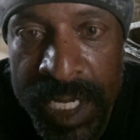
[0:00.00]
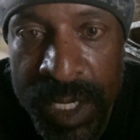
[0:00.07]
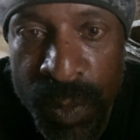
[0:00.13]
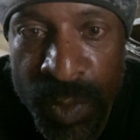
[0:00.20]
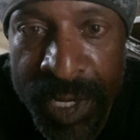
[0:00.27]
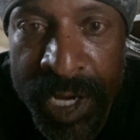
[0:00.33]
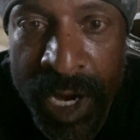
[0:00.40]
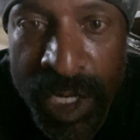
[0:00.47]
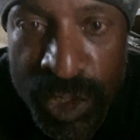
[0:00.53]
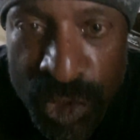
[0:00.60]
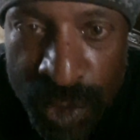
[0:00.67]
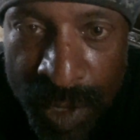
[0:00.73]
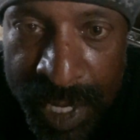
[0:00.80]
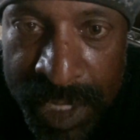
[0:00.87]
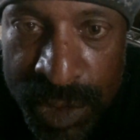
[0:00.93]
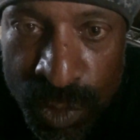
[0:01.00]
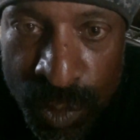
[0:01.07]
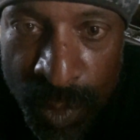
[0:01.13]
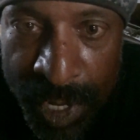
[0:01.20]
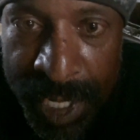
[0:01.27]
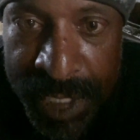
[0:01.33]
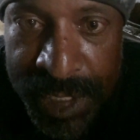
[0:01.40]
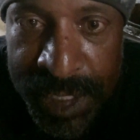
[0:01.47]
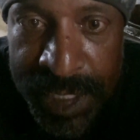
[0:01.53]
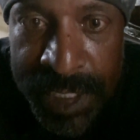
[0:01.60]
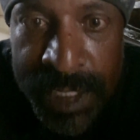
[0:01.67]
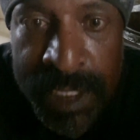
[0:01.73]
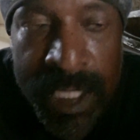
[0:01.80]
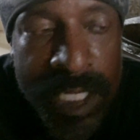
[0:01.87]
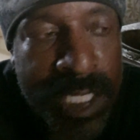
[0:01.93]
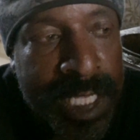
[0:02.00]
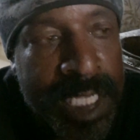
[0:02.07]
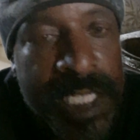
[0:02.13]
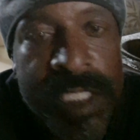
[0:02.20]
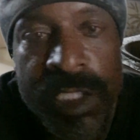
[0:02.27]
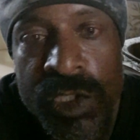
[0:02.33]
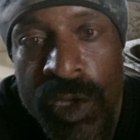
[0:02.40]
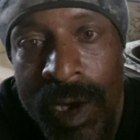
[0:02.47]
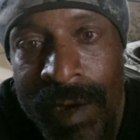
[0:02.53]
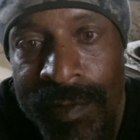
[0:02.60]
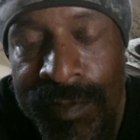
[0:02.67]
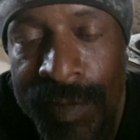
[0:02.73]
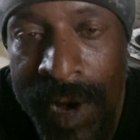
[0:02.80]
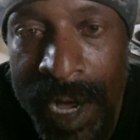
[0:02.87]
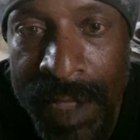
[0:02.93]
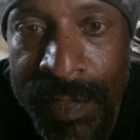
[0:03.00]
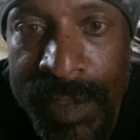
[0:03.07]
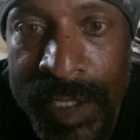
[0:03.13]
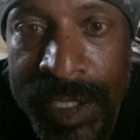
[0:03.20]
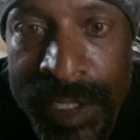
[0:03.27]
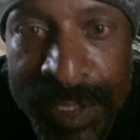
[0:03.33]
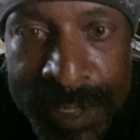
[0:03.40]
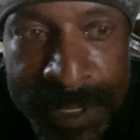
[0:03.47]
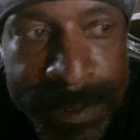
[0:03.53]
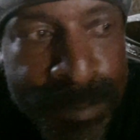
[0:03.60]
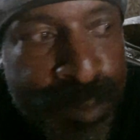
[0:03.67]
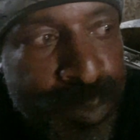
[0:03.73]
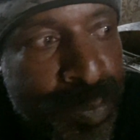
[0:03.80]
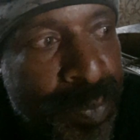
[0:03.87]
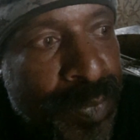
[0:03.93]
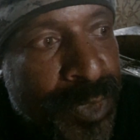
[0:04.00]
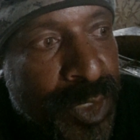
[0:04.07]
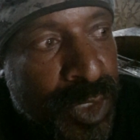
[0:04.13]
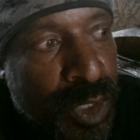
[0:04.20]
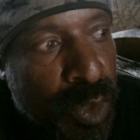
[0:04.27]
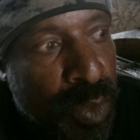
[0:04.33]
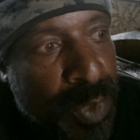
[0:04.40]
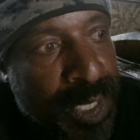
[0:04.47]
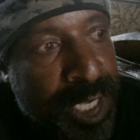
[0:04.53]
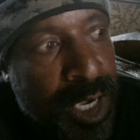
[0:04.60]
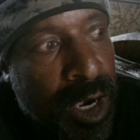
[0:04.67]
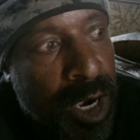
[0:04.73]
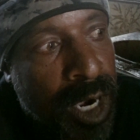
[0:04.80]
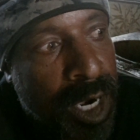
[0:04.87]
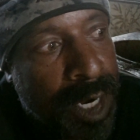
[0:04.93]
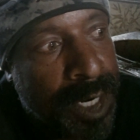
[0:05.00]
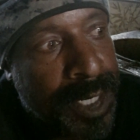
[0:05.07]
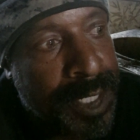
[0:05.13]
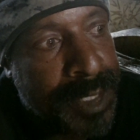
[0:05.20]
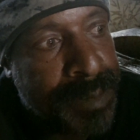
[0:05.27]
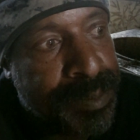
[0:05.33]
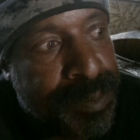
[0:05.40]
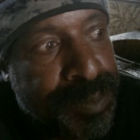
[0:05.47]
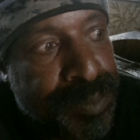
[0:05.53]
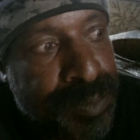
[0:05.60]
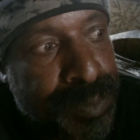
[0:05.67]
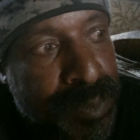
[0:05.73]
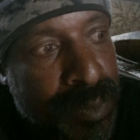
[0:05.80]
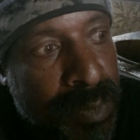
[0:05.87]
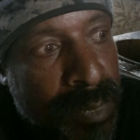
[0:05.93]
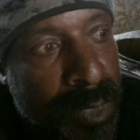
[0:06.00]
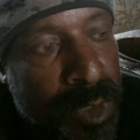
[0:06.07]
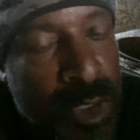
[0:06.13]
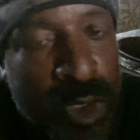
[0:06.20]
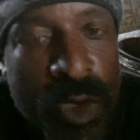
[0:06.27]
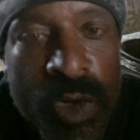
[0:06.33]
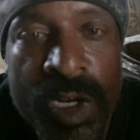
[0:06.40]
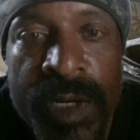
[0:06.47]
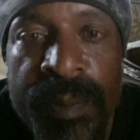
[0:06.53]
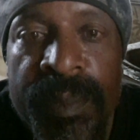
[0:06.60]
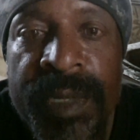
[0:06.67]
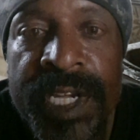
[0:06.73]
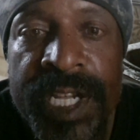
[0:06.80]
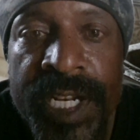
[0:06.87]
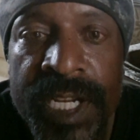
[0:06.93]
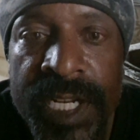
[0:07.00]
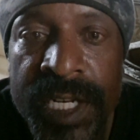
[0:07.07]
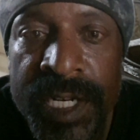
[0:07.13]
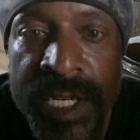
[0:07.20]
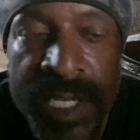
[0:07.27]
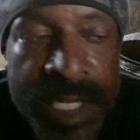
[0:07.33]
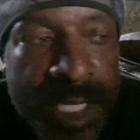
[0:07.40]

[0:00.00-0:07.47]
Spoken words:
We are transgressing against our father. We are committing